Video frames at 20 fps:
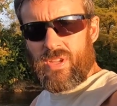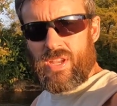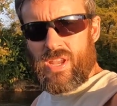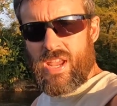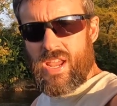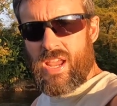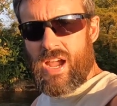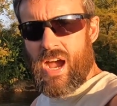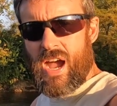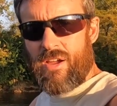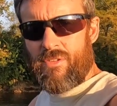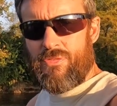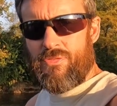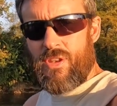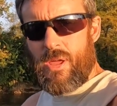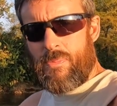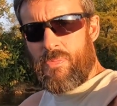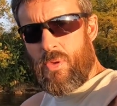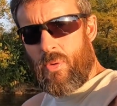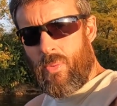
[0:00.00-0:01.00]
he got
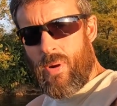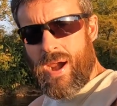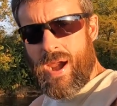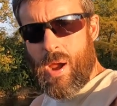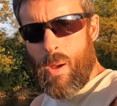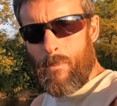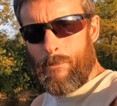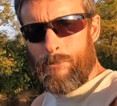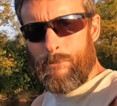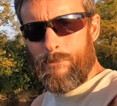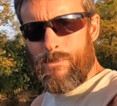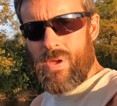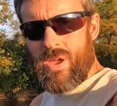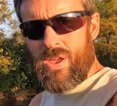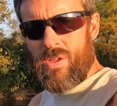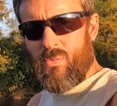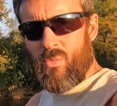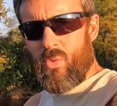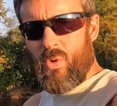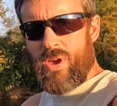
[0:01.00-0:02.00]
flipped around
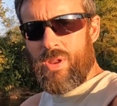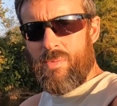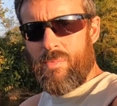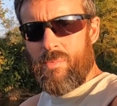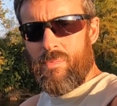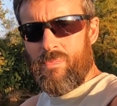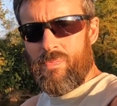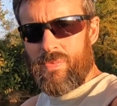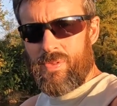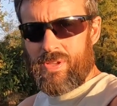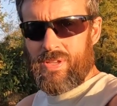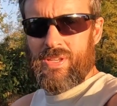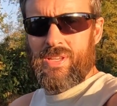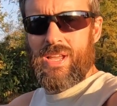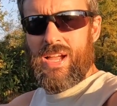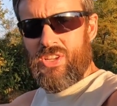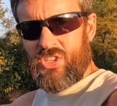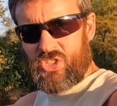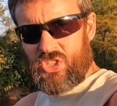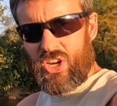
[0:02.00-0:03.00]
and
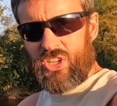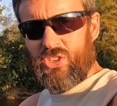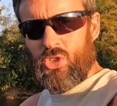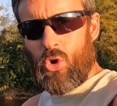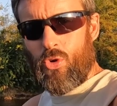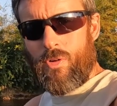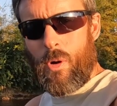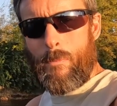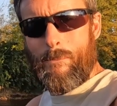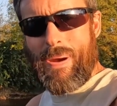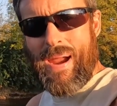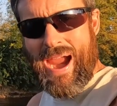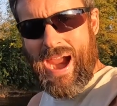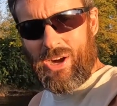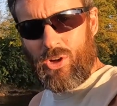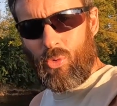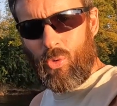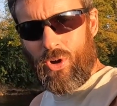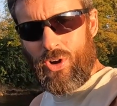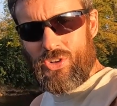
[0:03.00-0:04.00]
got sucked over
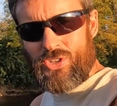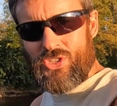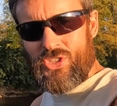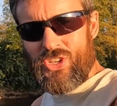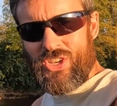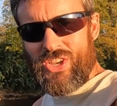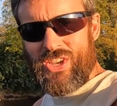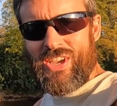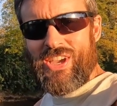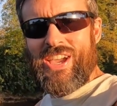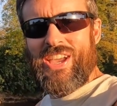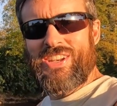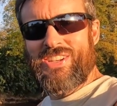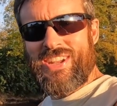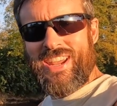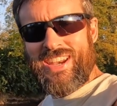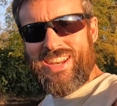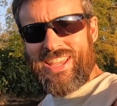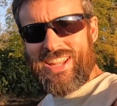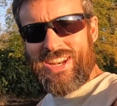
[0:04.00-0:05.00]
backwards and
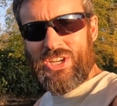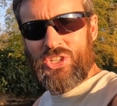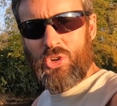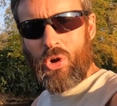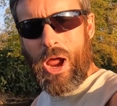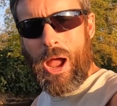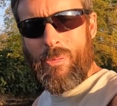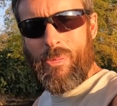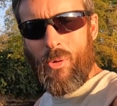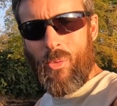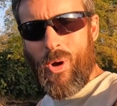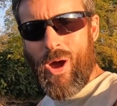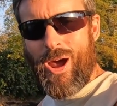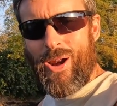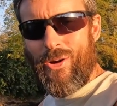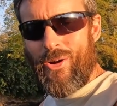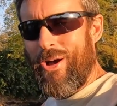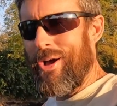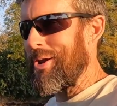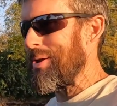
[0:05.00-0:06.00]
didn't get a drop of
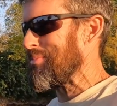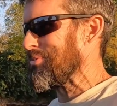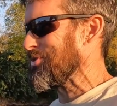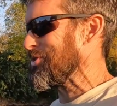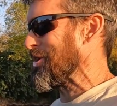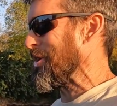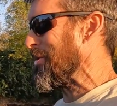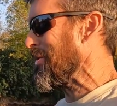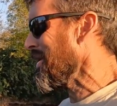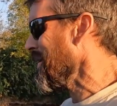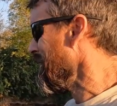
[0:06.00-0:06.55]
water on him. So